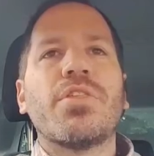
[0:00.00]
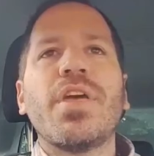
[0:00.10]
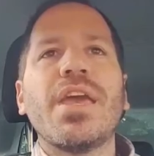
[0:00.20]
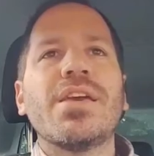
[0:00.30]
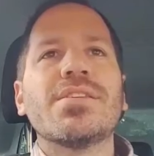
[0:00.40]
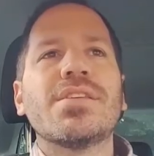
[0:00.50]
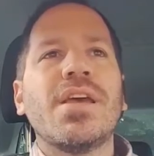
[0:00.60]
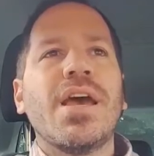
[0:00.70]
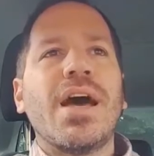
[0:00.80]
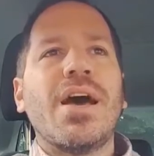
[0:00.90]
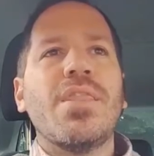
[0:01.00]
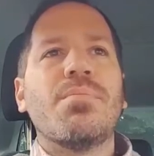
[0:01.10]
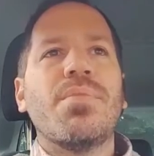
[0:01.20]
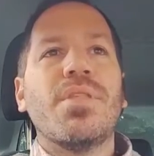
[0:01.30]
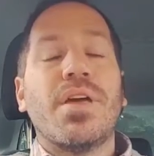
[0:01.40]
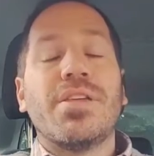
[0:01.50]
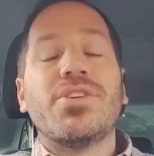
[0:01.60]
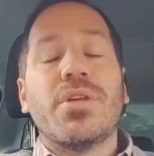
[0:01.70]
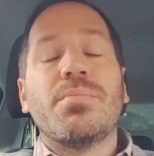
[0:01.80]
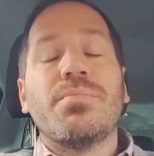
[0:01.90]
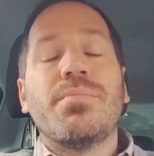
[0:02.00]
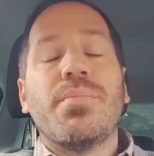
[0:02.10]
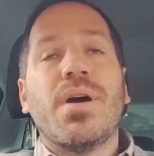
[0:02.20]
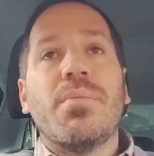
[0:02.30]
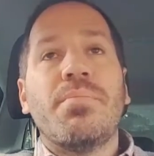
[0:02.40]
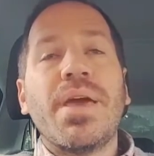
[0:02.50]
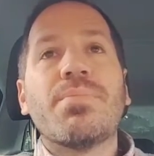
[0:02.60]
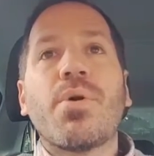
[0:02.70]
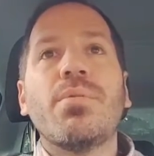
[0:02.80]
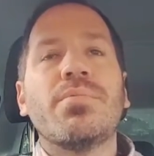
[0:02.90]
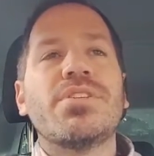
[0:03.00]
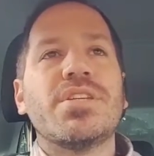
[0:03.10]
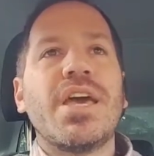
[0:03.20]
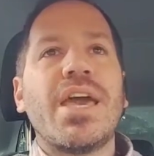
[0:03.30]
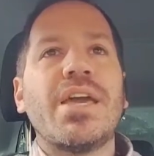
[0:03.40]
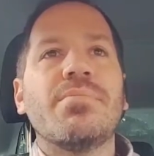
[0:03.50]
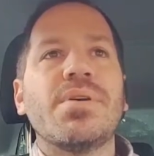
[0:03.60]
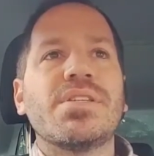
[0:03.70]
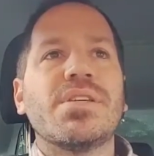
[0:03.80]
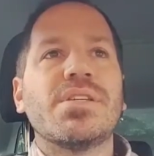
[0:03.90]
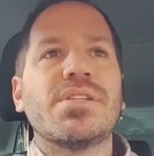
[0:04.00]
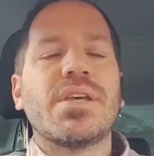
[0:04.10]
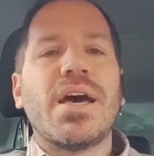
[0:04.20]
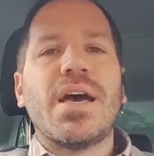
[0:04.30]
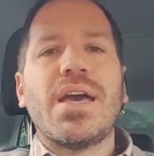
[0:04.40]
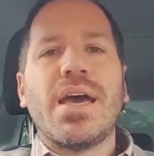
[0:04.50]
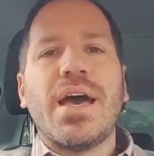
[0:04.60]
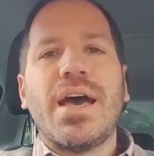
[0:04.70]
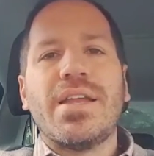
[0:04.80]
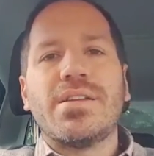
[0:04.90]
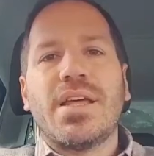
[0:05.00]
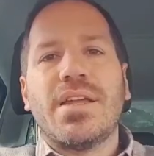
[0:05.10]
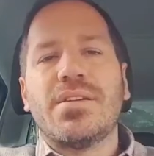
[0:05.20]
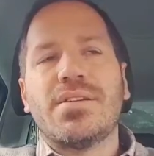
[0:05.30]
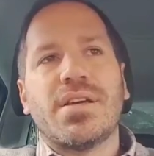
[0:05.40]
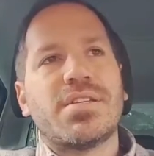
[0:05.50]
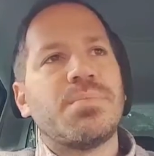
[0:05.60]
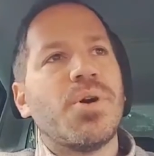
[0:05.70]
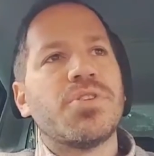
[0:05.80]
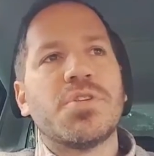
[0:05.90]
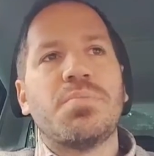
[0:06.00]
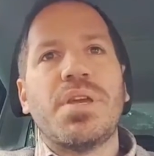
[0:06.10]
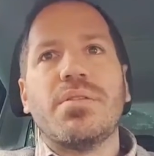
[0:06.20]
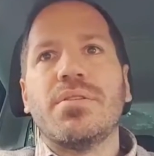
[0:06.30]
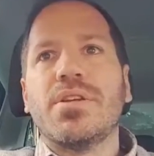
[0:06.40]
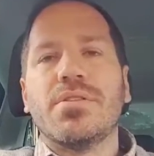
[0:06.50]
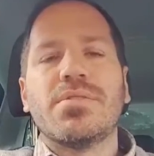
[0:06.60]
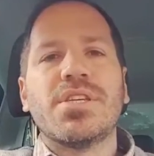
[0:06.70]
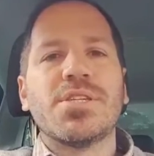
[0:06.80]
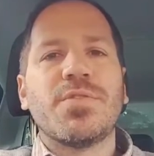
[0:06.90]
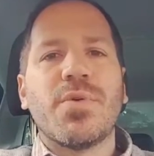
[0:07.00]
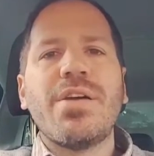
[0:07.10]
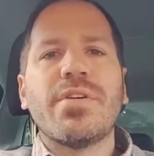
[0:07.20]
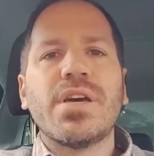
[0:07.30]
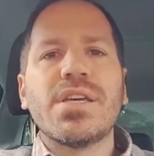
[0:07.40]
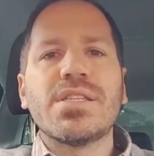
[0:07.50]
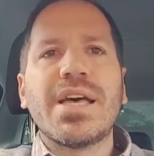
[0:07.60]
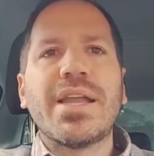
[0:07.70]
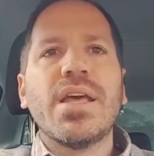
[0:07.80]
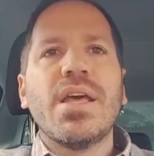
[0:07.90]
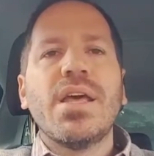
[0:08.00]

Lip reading: the thing is, a big problem today in business, and I suppose it's been since forever, is that